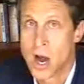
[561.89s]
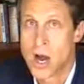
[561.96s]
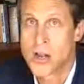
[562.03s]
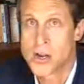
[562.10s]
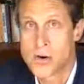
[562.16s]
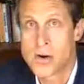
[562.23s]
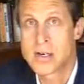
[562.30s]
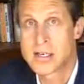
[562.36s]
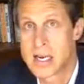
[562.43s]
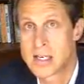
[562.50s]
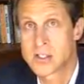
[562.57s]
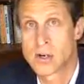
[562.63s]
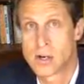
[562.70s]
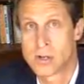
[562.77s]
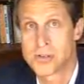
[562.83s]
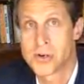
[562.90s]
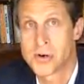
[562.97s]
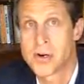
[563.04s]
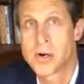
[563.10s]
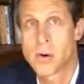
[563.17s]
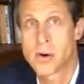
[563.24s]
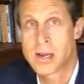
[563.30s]
urine test called
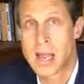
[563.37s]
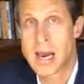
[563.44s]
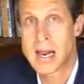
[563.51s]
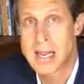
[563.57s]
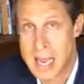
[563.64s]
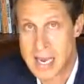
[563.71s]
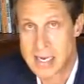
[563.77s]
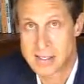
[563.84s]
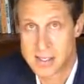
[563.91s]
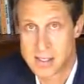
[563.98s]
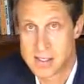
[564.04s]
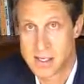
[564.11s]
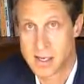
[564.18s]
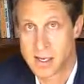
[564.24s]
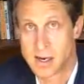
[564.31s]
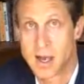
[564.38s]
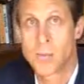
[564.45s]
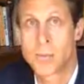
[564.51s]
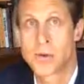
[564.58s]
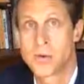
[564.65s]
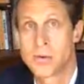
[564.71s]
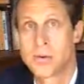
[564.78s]
urine organic acids that can
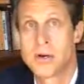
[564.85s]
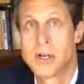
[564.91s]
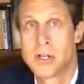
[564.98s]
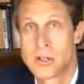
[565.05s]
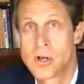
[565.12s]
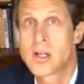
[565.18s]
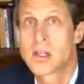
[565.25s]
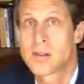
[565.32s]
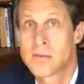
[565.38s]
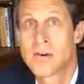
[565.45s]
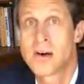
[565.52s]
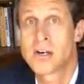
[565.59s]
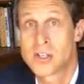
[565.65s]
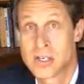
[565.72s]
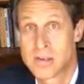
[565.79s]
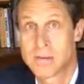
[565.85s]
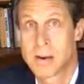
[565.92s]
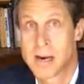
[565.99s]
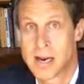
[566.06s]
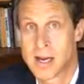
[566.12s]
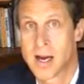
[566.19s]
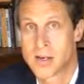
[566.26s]
help you look at the function of the
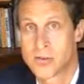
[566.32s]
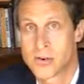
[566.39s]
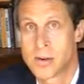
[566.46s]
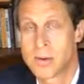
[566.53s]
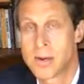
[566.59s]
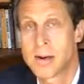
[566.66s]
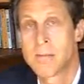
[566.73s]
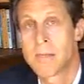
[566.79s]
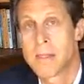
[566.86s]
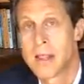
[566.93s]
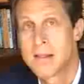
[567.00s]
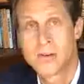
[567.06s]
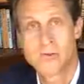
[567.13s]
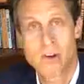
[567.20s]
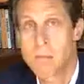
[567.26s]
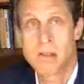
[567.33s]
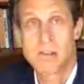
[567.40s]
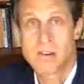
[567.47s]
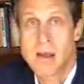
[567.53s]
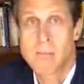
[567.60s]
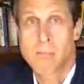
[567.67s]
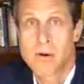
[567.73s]
mitochondria. But the treatment's,
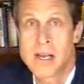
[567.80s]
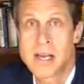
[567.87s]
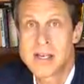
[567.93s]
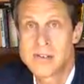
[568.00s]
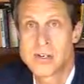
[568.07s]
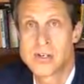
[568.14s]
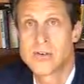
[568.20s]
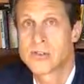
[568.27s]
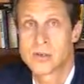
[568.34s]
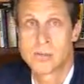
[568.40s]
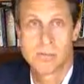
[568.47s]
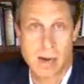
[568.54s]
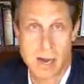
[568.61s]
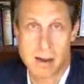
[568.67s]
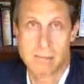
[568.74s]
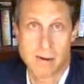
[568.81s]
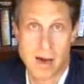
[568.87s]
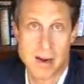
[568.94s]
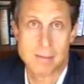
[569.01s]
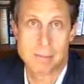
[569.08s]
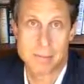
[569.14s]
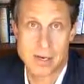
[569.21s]
again, pretty easy. Use some
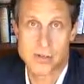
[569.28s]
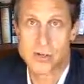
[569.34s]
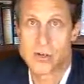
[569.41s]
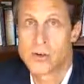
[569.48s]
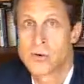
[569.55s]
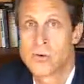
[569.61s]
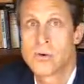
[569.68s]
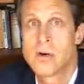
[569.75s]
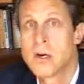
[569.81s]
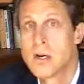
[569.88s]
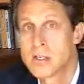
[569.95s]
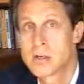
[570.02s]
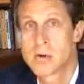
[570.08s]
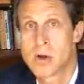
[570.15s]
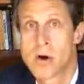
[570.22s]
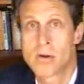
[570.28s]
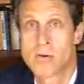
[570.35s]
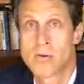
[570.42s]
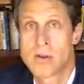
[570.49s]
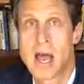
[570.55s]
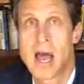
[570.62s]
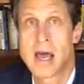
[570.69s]
vitamin B2, some
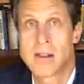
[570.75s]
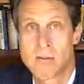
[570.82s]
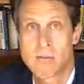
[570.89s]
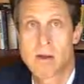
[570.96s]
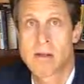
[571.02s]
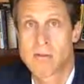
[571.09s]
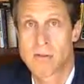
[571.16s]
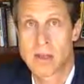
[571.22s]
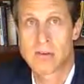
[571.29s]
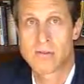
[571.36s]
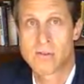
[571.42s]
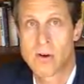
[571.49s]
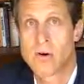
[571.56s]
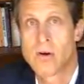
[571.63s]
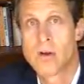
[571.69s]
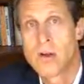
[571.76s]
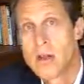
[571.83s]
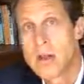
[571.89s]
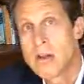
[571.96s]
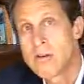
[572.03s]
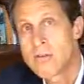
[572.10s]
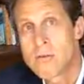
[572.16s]
CoQ10, and some other things. So
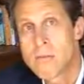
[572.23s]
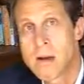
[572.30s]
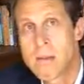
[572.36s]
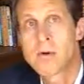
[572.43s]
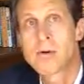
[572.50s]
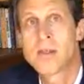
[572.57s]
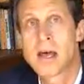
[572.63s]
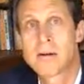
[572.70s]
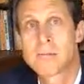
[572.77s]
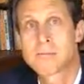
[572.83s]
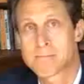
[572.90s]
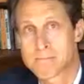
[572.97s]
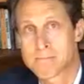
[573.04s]
just remember that